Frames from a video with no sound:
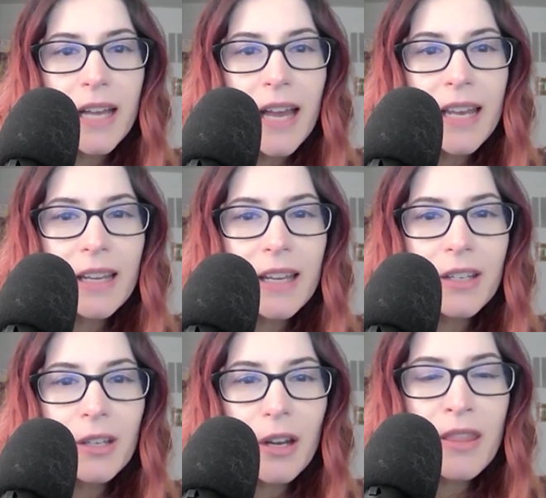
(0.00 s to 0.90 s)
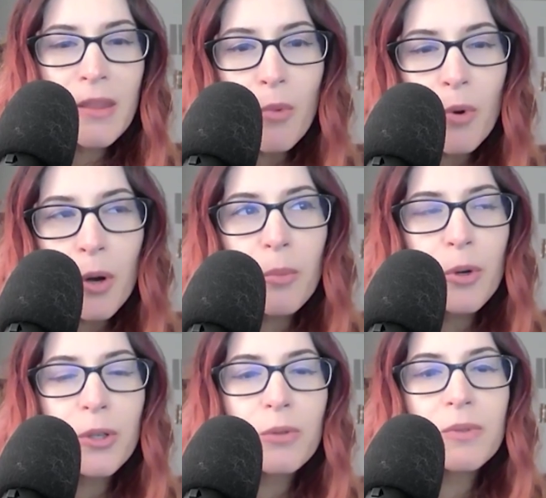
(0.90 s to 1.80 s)
And, you know, and the more and more
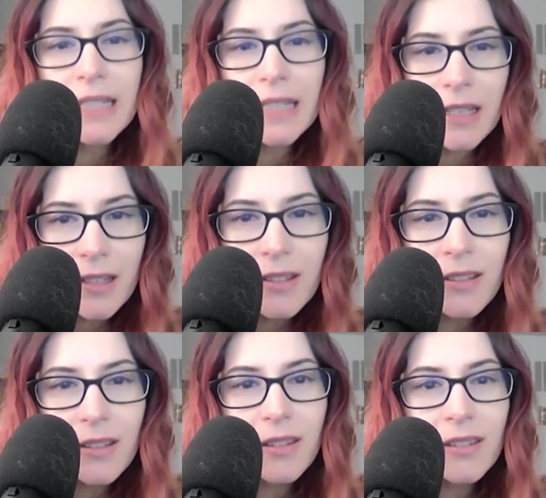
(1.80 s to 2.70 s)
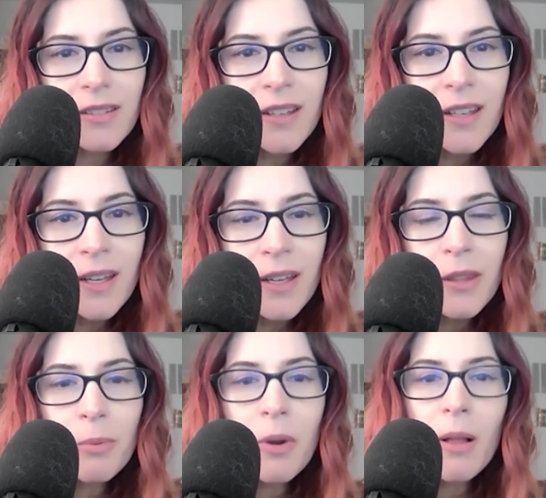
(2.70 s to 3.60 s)
you dig into the
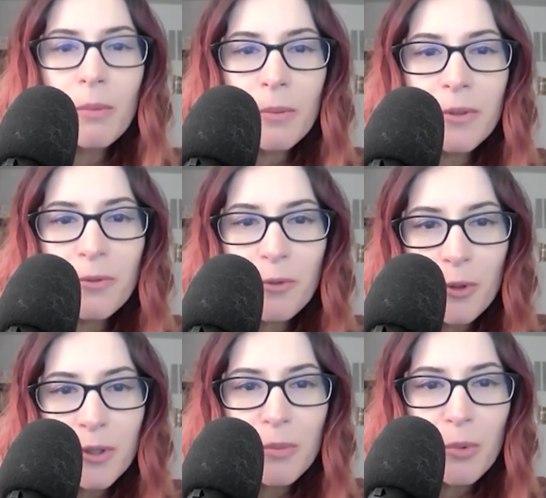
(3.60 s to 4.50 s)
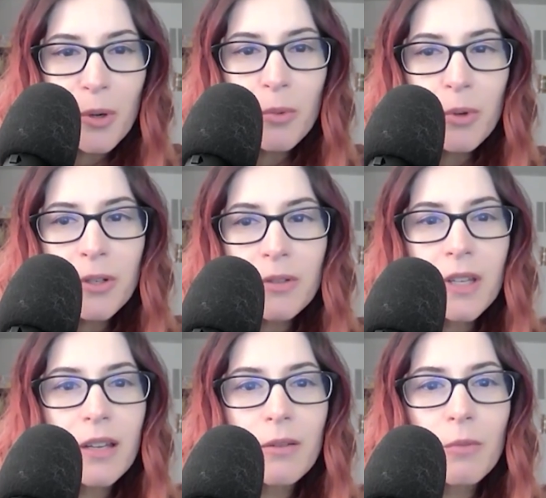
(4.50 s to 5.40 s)
problems, of course, the more and more you're
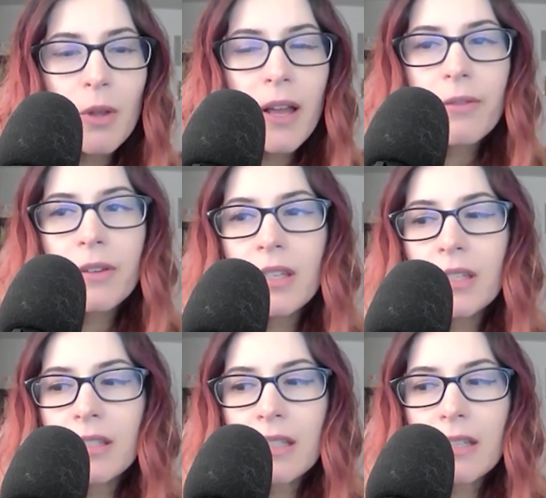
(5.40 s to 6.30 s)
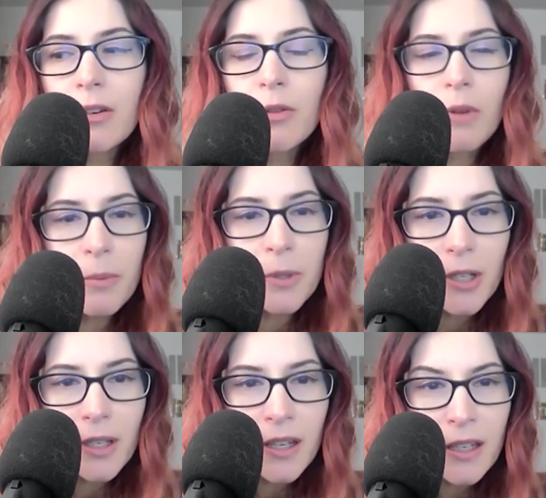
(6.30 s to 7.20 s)
like, well, everything is like
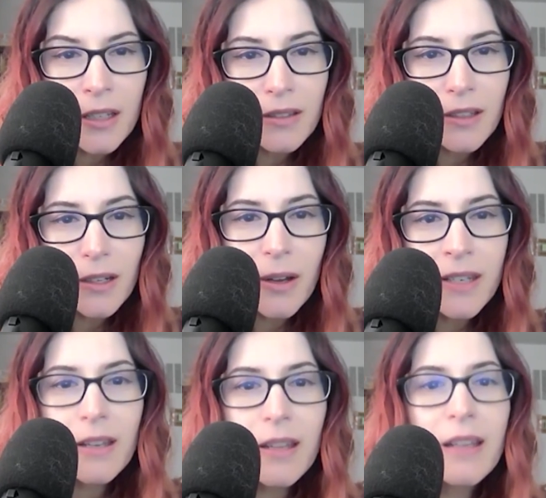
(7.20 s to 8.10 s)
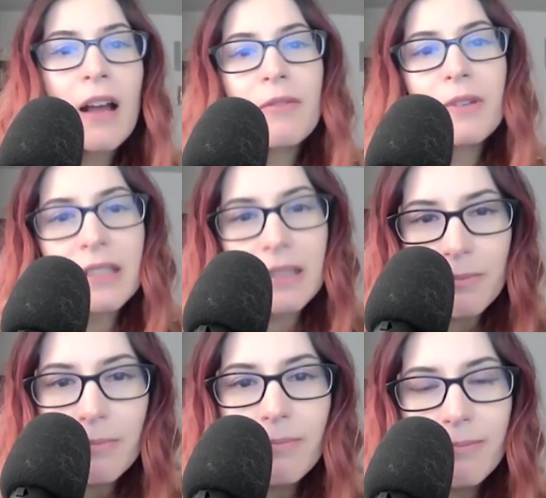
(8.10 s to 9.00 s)
corruption. And, you know, and obviously
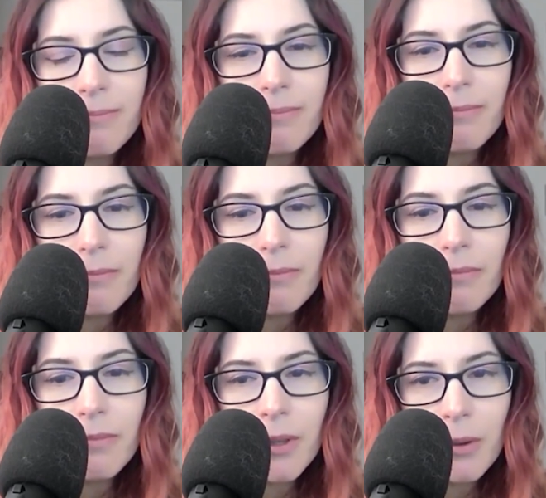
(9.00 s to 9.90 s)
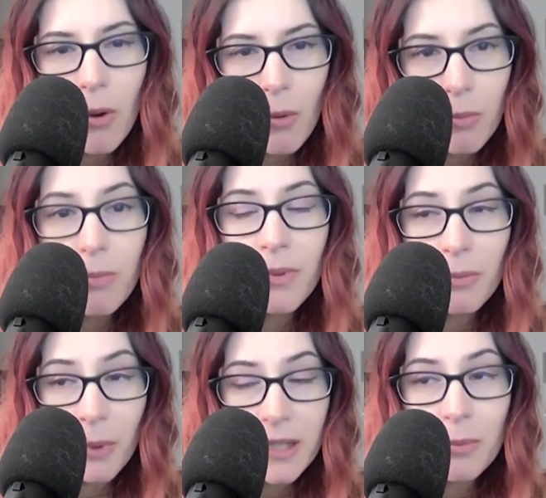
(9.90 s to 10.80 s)
the
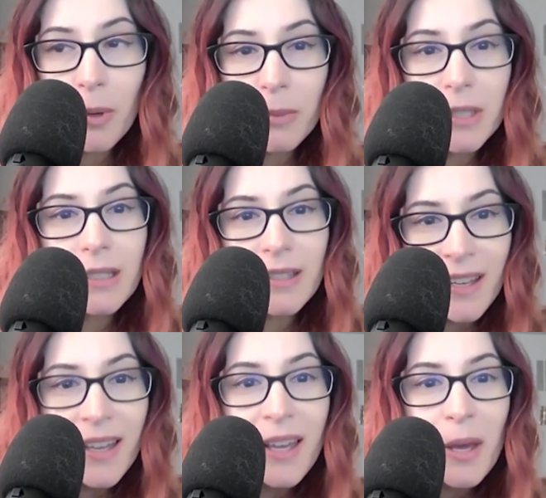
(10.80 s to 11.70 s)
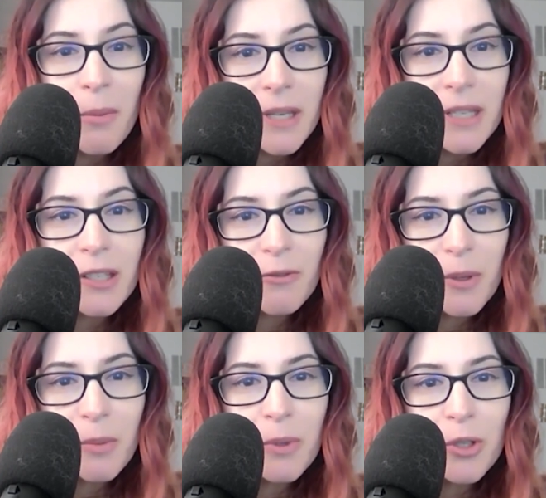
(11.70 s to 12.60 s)
white supremacy piece of
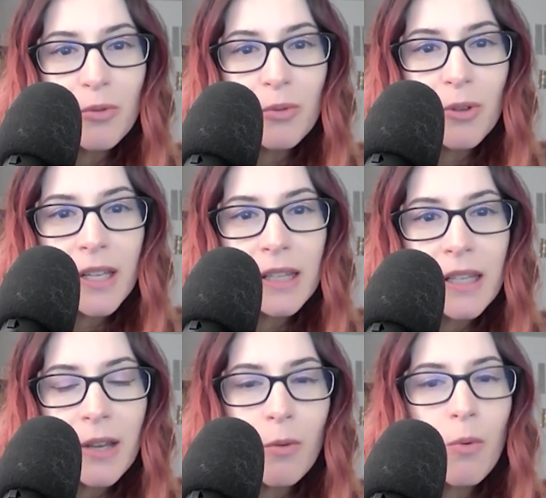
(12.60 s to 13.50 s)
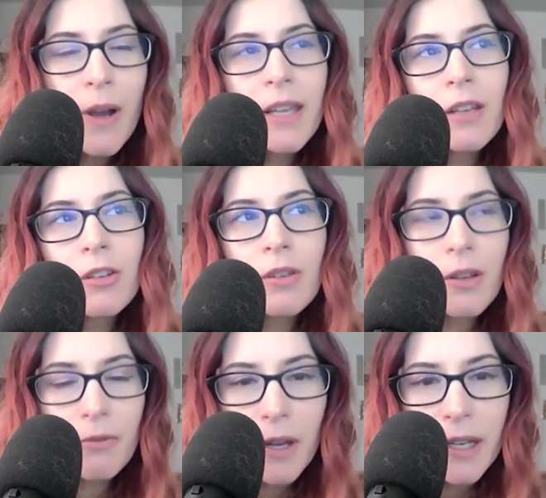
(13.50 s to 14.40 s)
it, but you look at like, well, why can't you
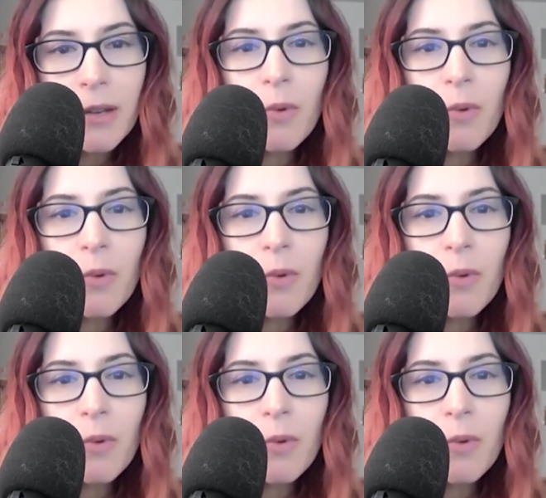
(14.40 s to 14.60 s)
get funding?